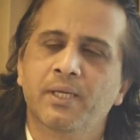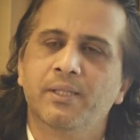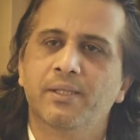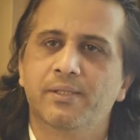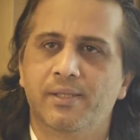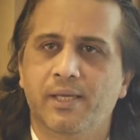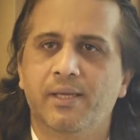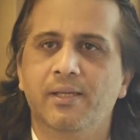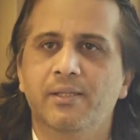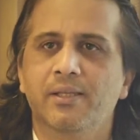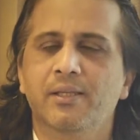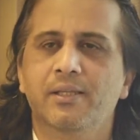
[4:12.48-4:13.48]
The
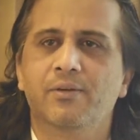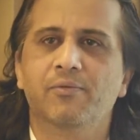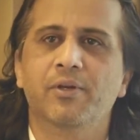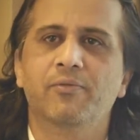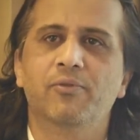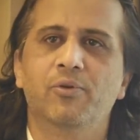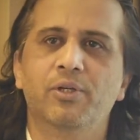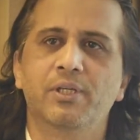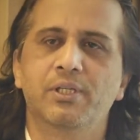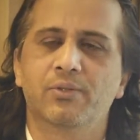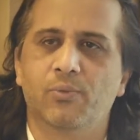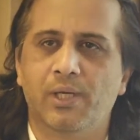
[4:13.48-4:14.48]
second thing that we have
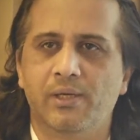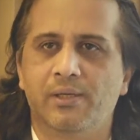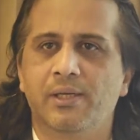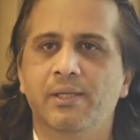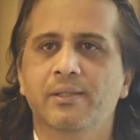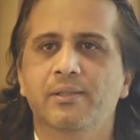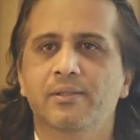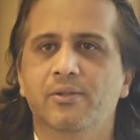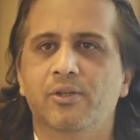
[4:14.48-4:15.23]
noticed while running this